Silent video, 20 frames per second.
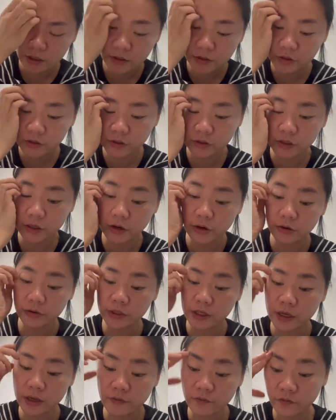So
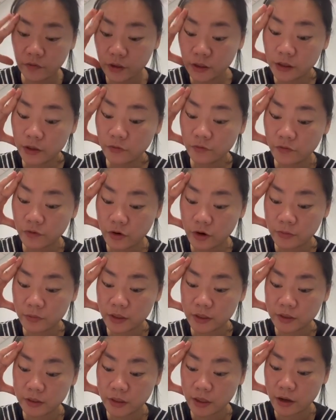the infinitive form
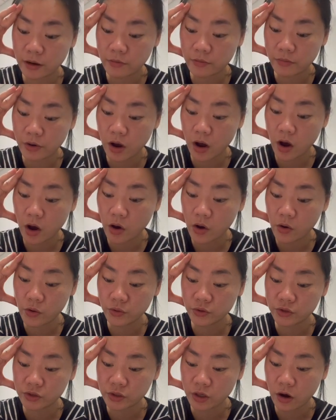is
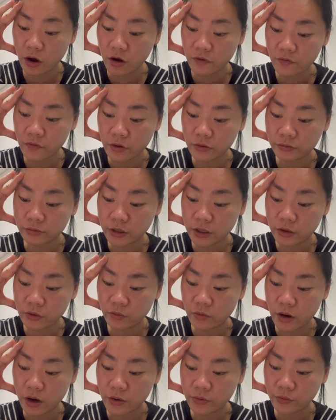composed of only
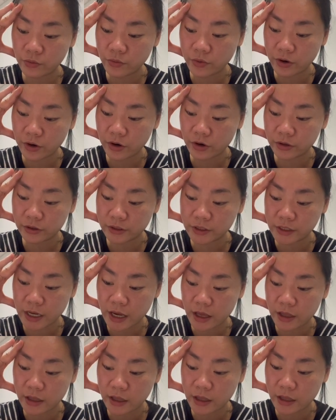one word
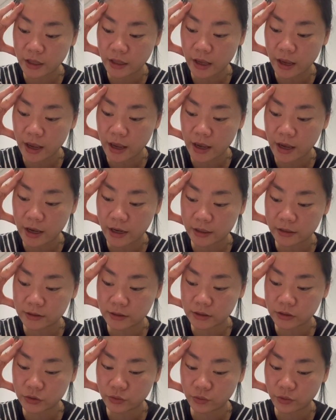that
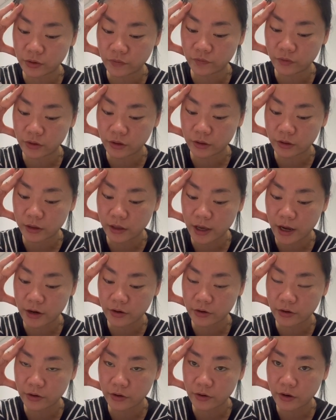ends with the
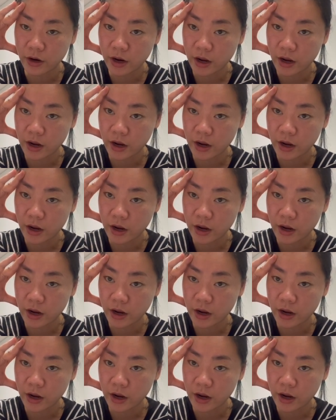letter